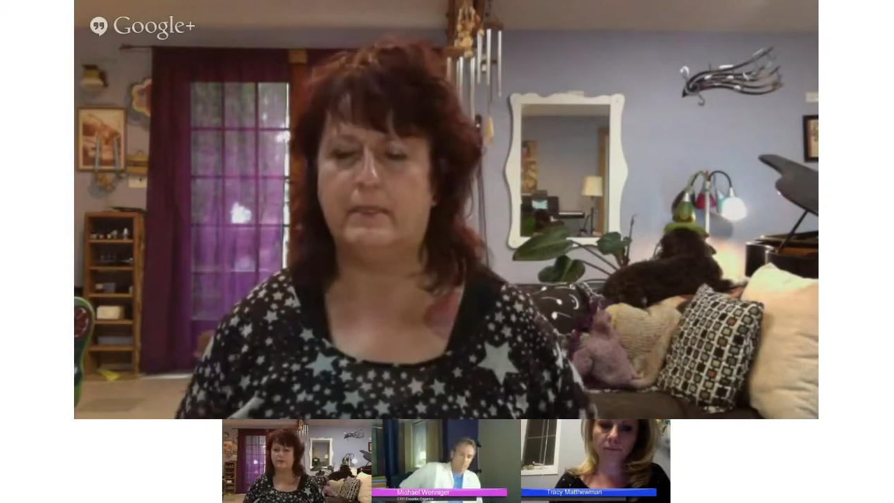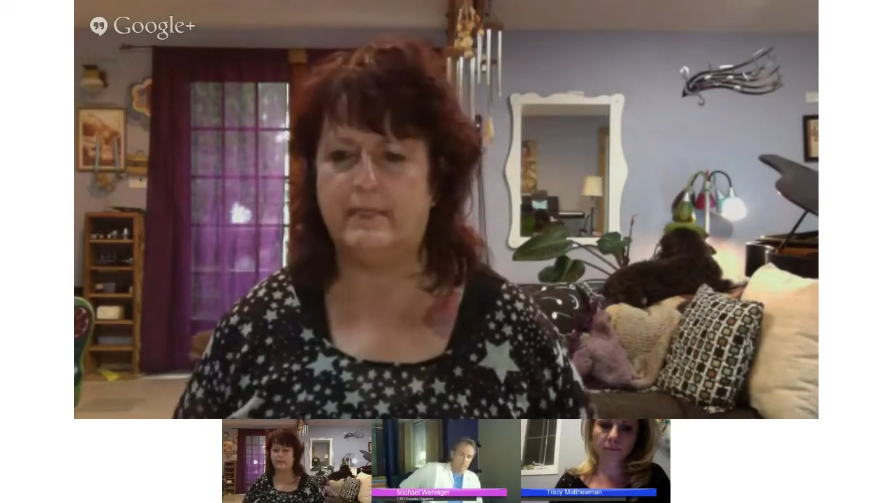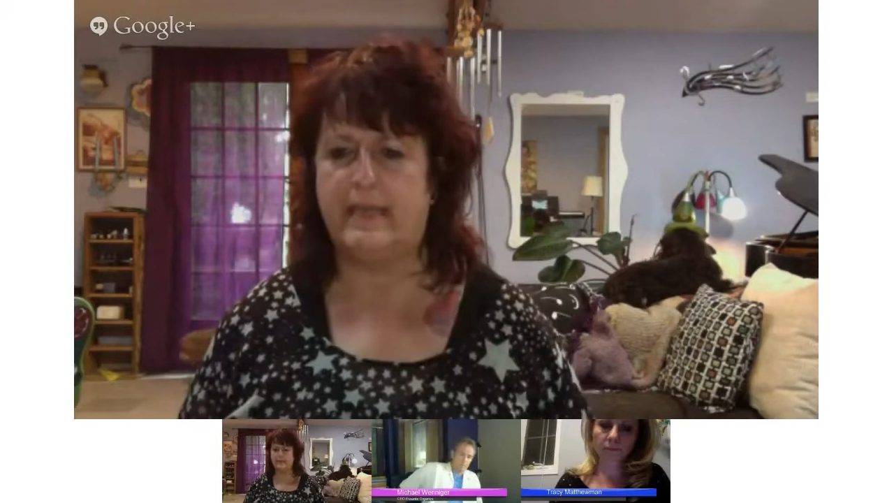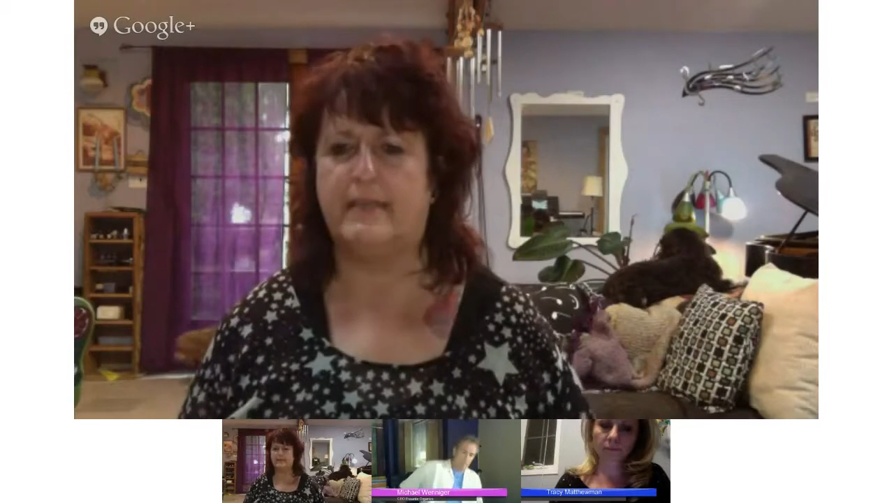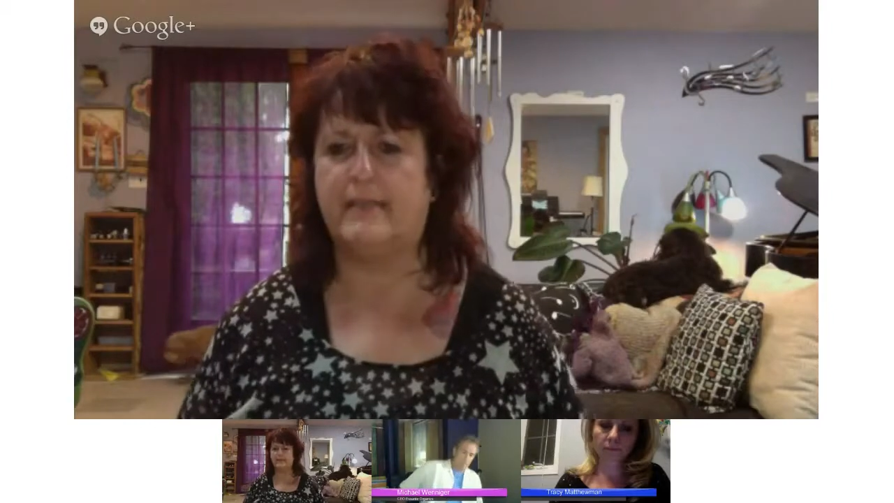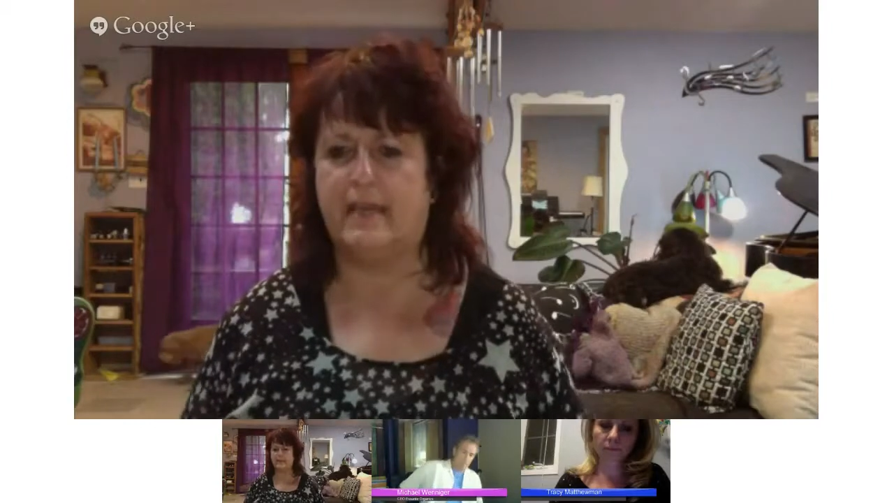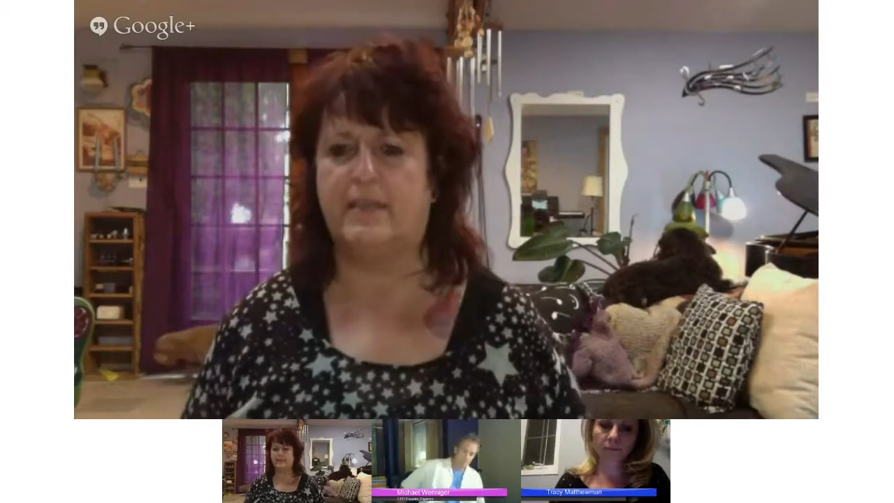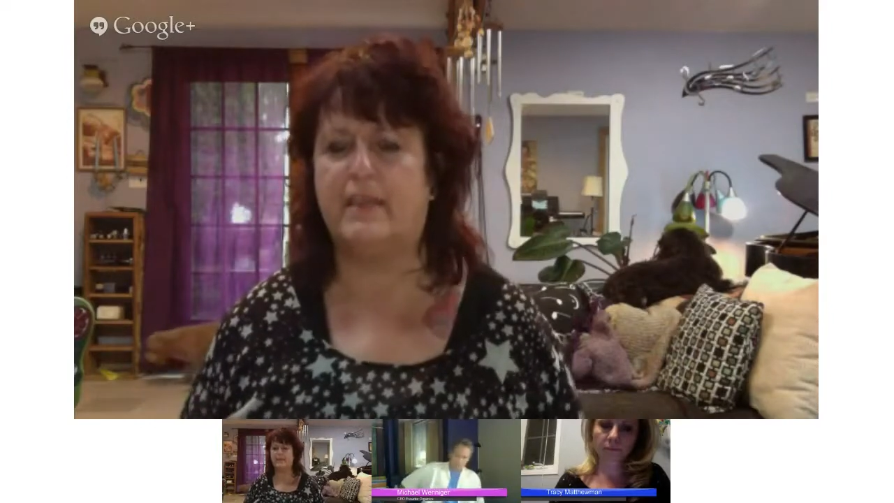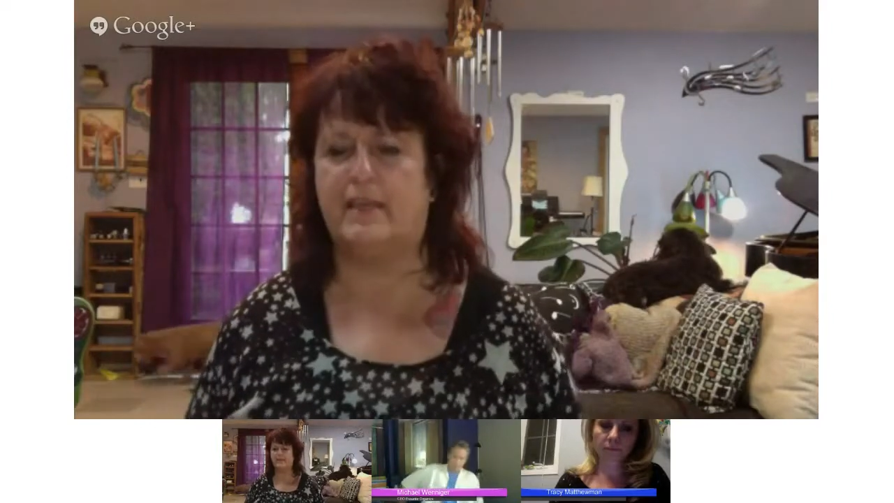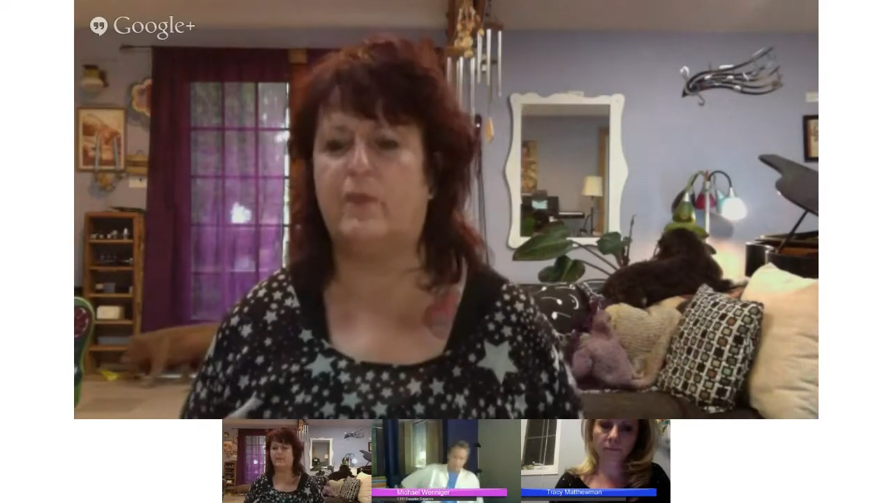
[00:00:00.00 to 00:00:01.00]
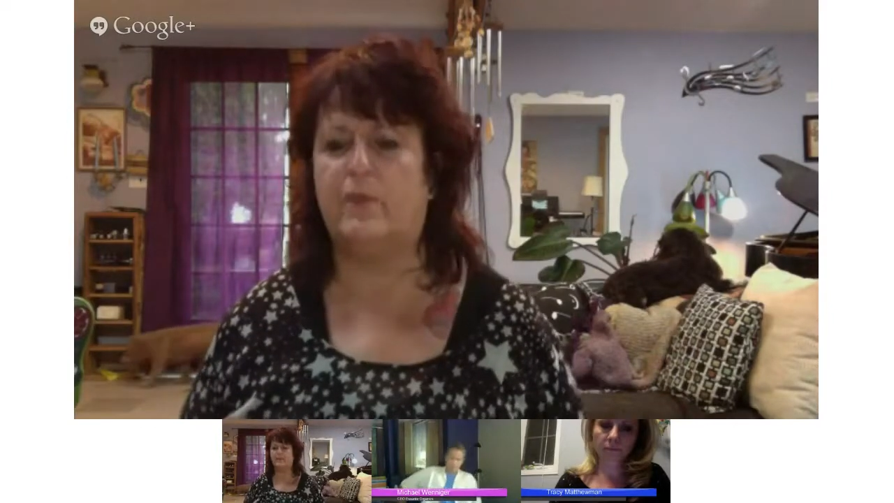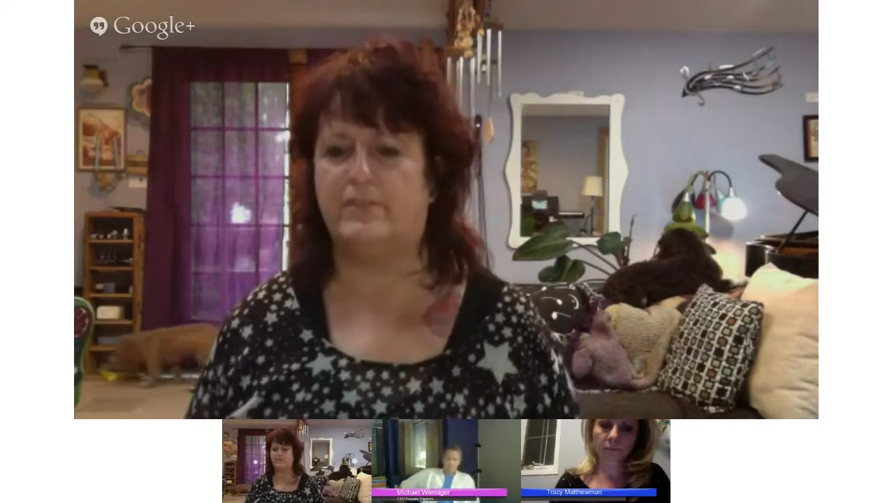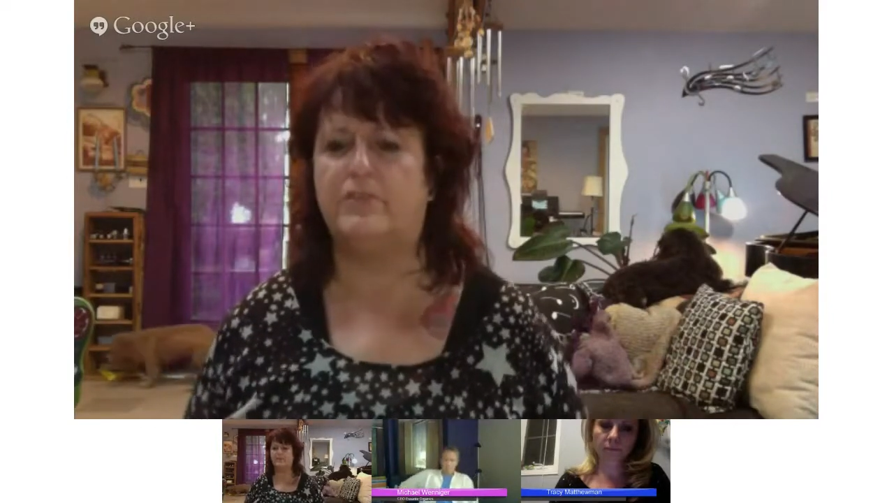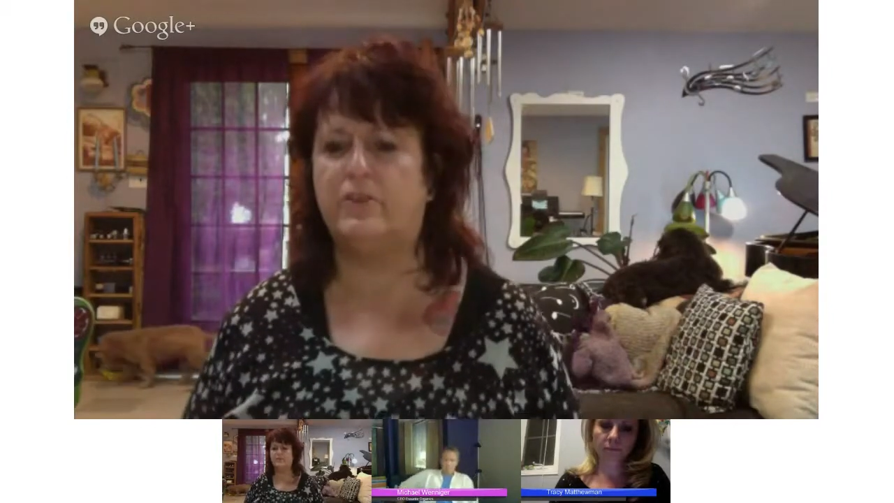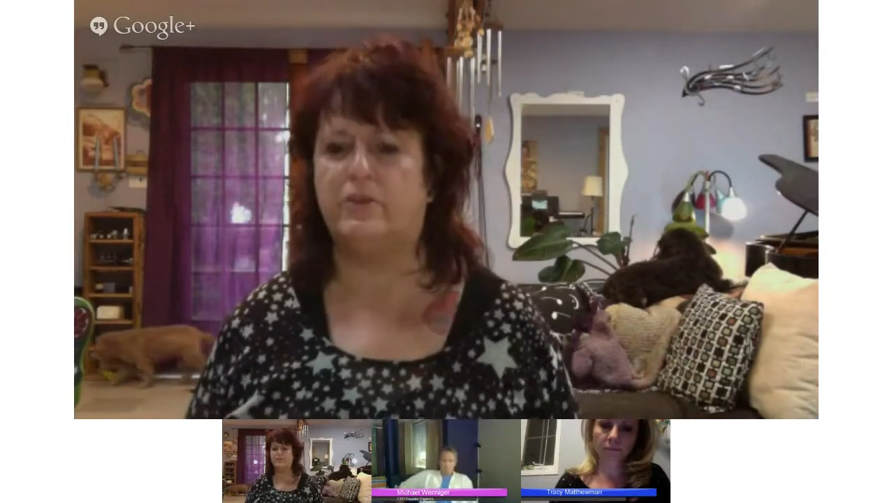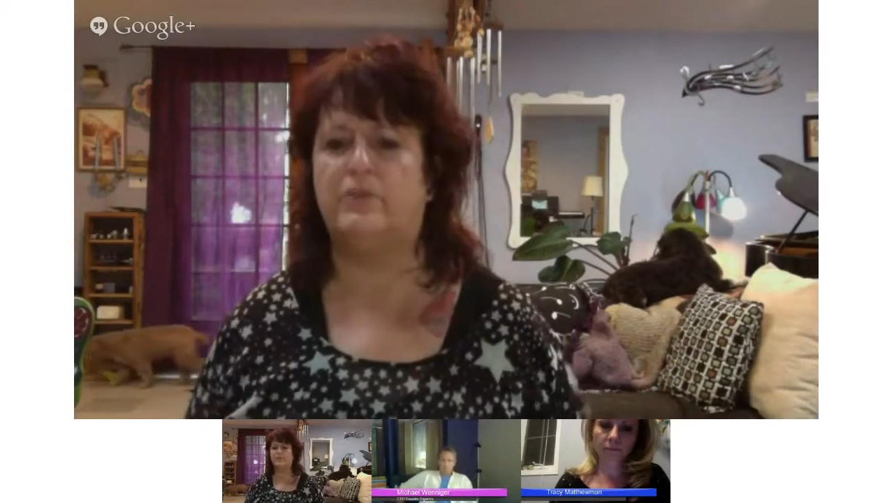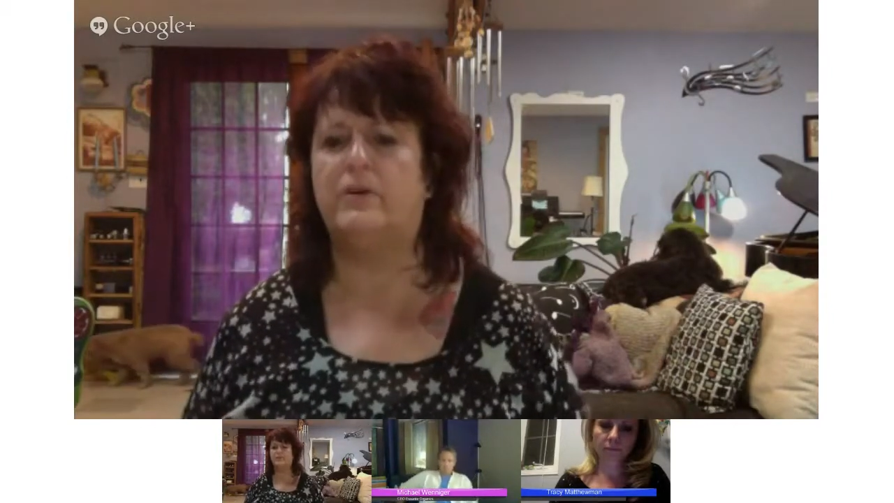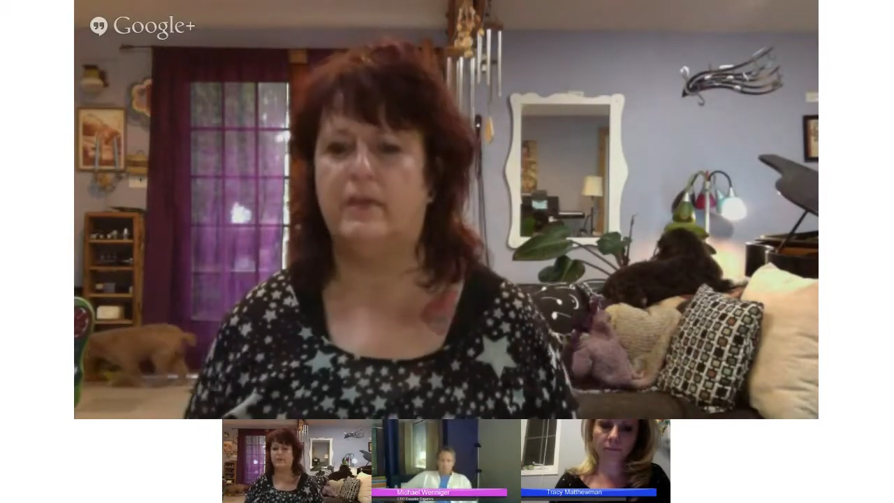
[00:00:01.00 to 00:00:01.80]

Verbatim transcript: day-to-day thing that we do,